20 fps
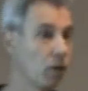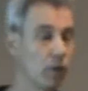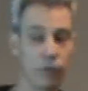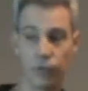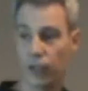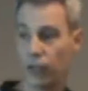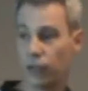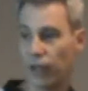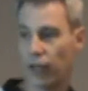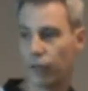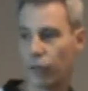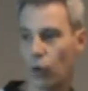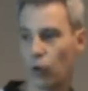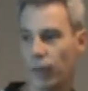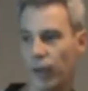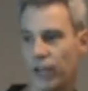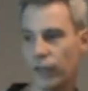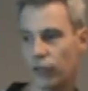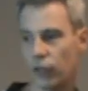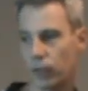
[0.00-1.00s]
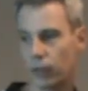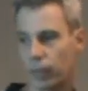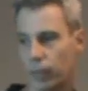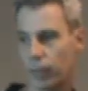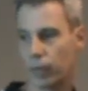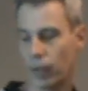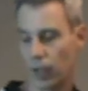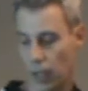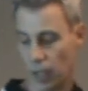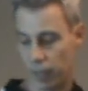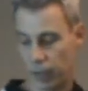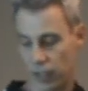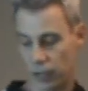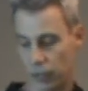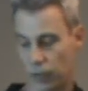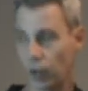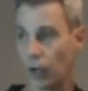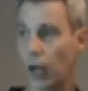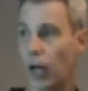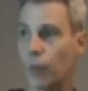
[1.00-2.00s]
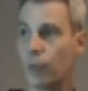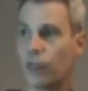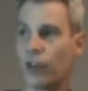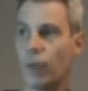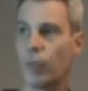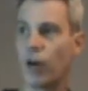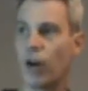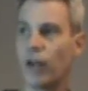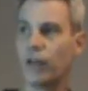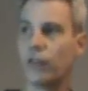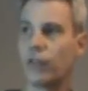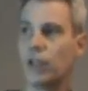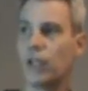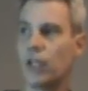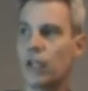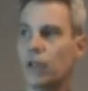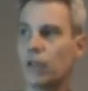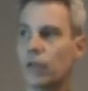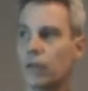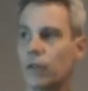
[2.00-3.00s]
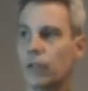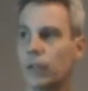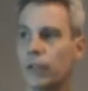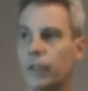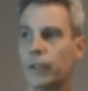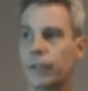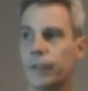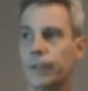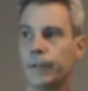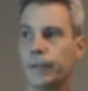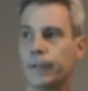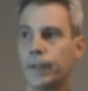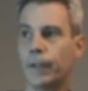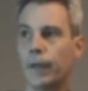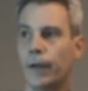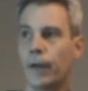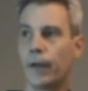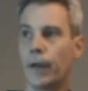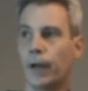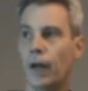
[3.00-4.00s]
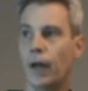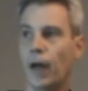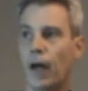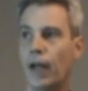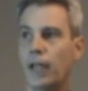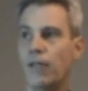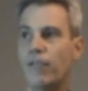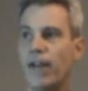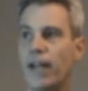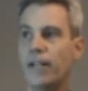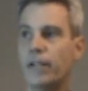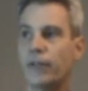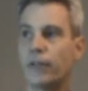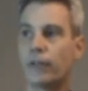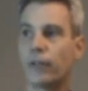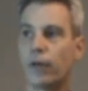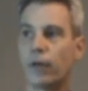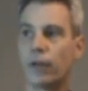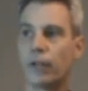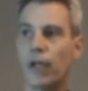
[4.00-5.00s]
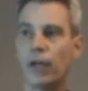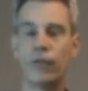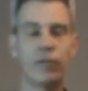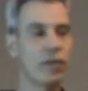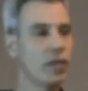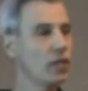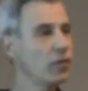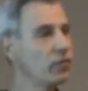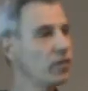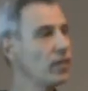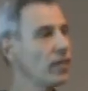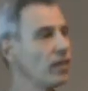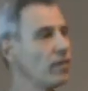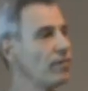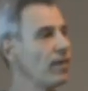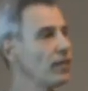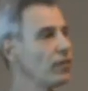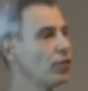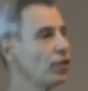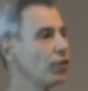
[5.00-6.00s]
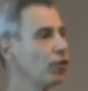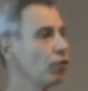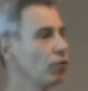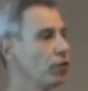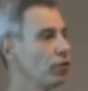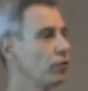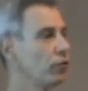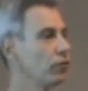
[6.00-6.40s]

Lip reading: things I've all mentioned, a bit summarized here. An event, the other thing is in an event you can only